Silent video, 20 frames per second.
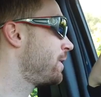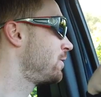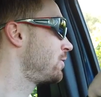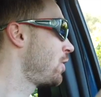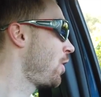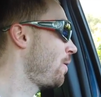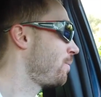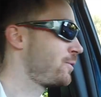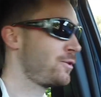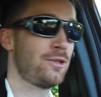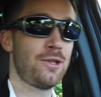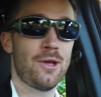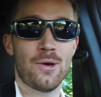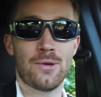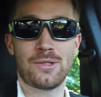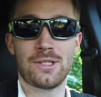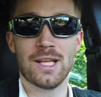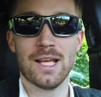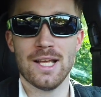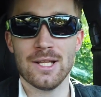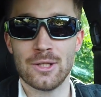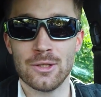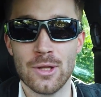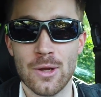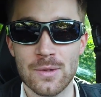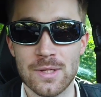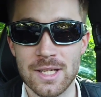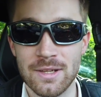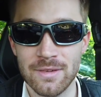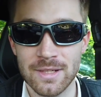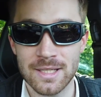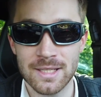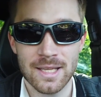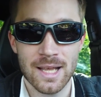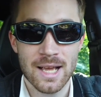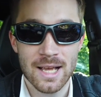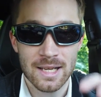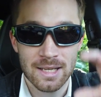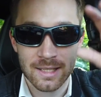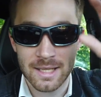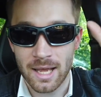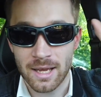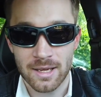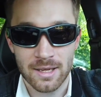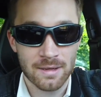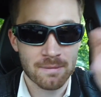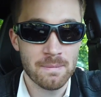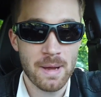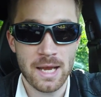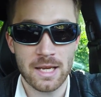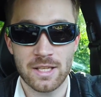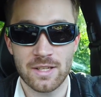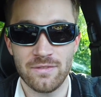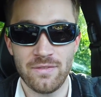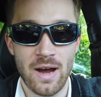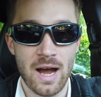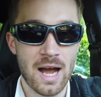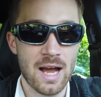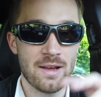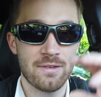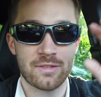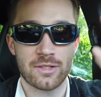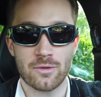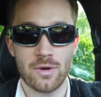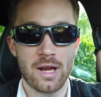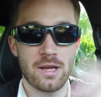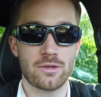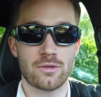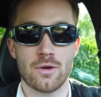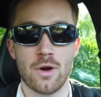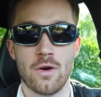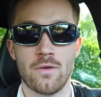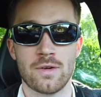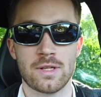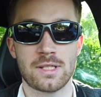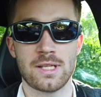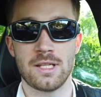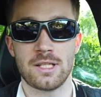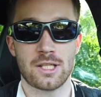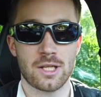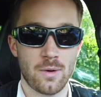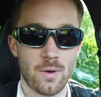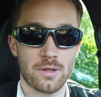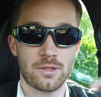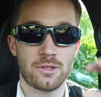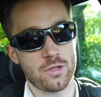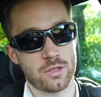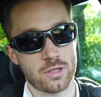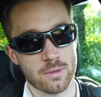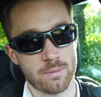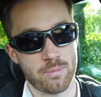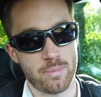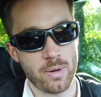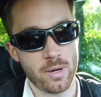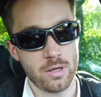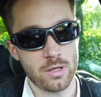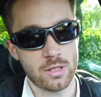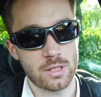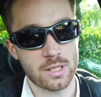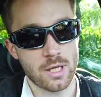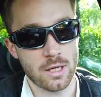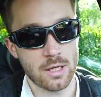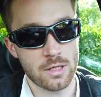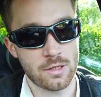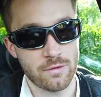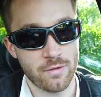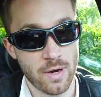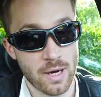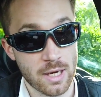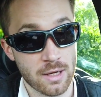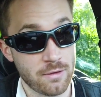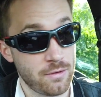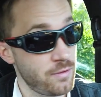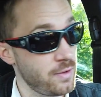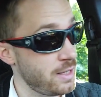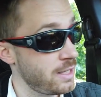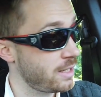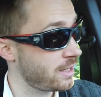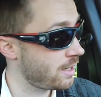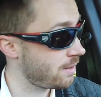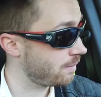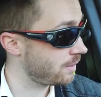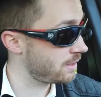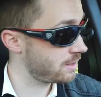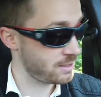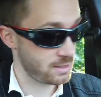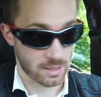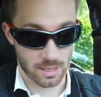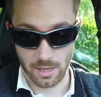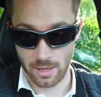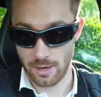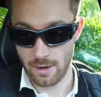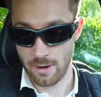the top to those even like X5s, Range Rovers, and so just a pretty satisfying feeling, I must say.